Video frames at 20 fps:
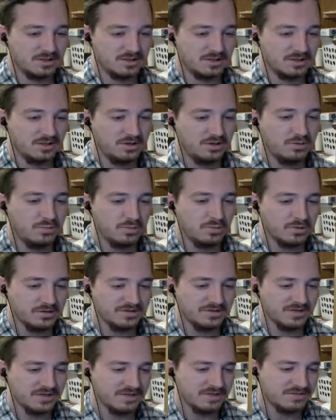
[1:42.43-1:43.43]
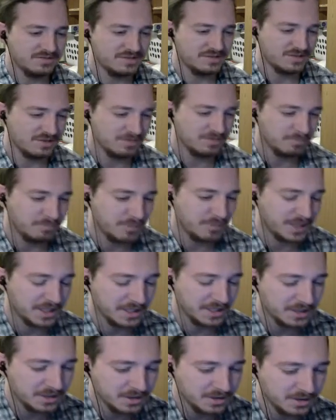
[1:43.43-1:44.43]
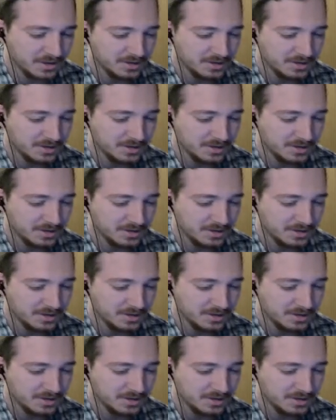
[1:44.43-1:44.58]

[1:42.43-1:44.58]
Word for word: You want to lose so badly?